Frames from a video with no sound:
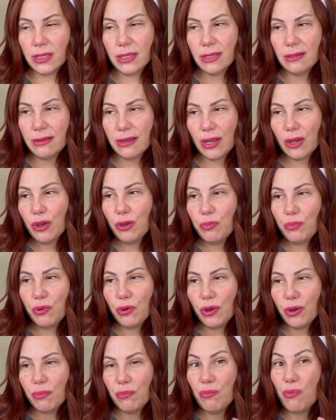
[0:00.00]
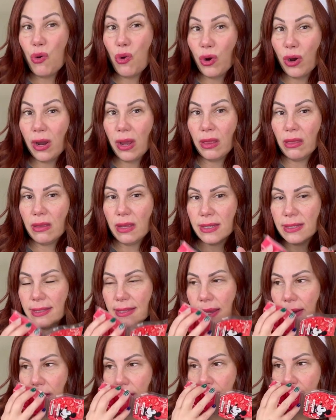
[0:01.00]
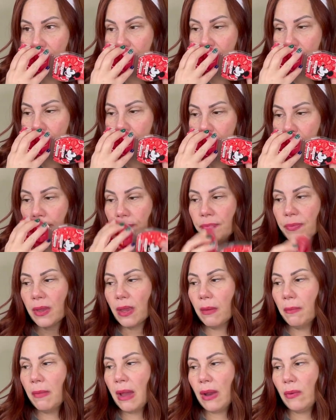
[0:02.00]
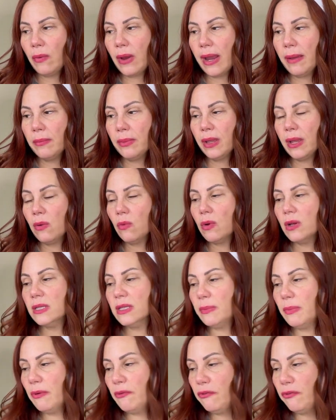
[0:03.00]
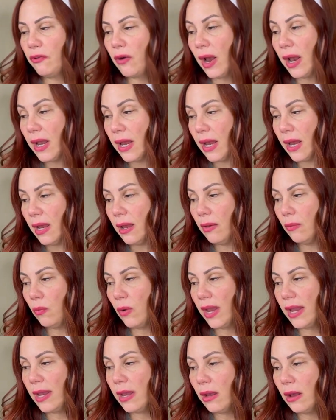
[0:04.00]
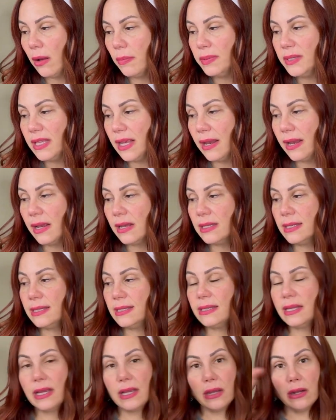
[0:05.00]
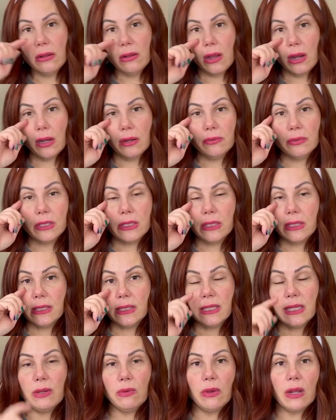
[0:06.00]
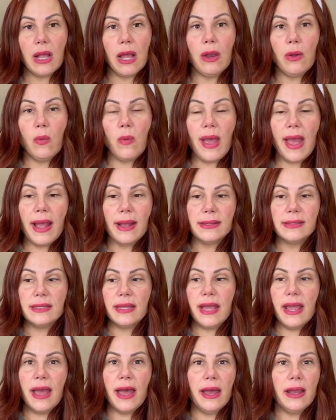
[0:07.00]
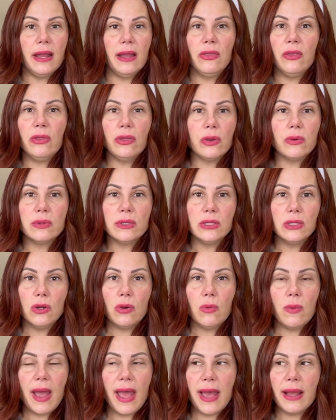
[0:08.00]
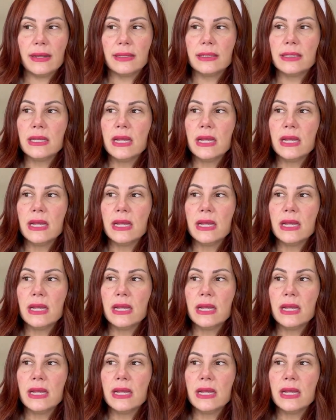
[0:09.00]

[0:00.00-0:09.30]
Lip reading: So they could put more in these sales. My rambling was about Friday, waking up, setting a stinking alarm just to see what kind of wax they had. And then there was no wax.